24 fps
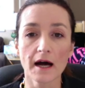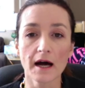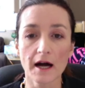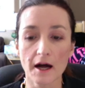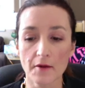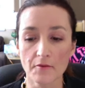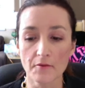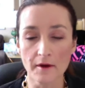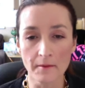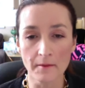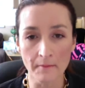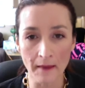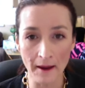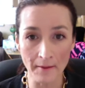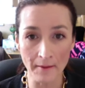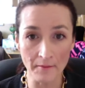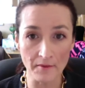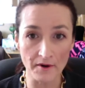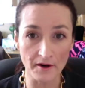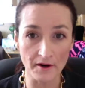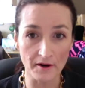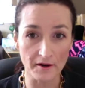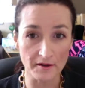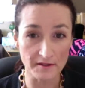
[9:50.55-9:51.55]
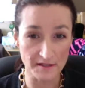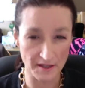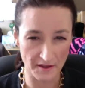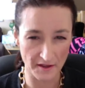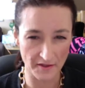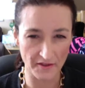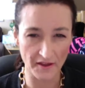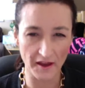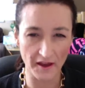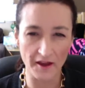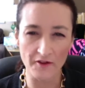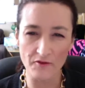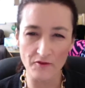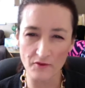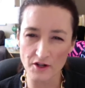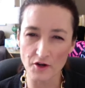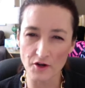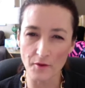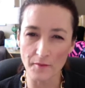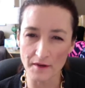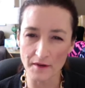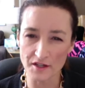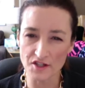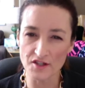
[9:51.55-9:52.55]
Remember to think of what your
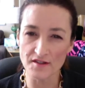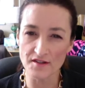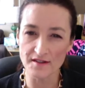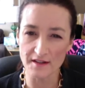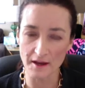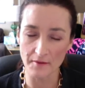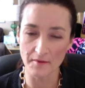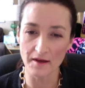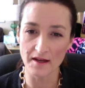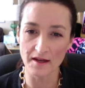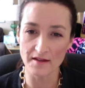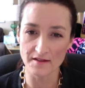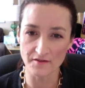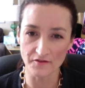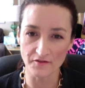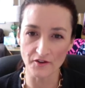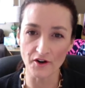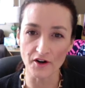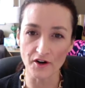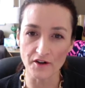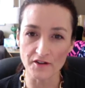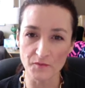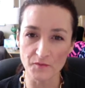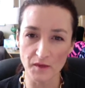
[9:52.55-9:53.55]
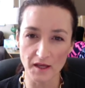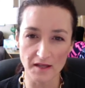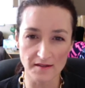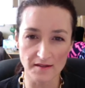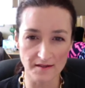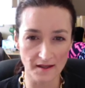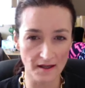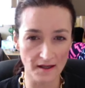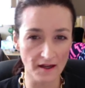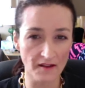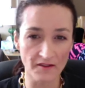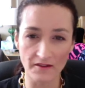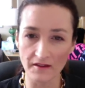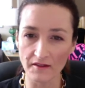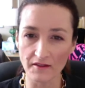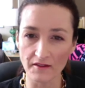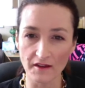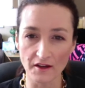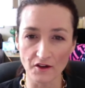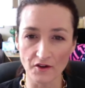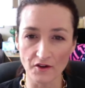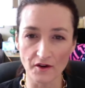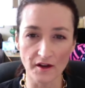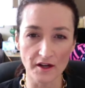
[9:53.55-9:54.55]
mission statement is first, because anything that
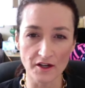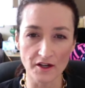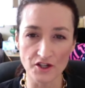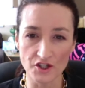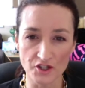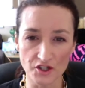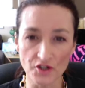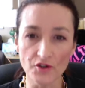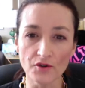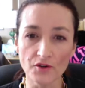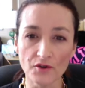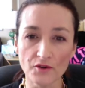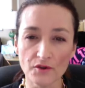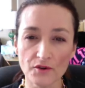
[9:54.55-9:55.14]
you're going to shoot,